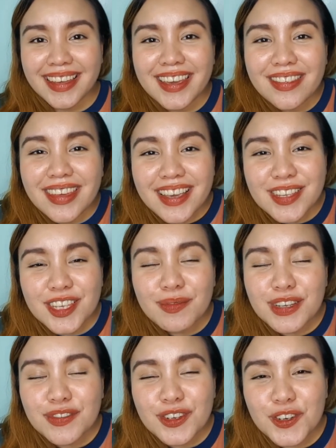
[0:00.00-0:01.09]
Thank you so
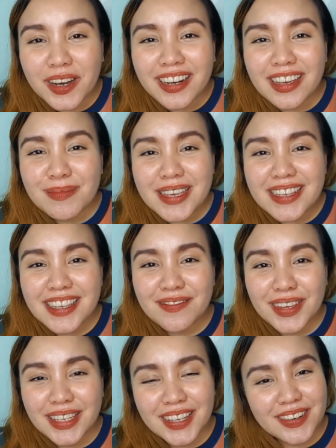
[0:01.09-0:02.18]
much for joining me sa
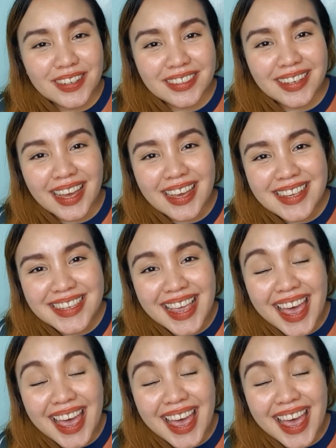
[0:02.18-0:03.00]
video na to, guys.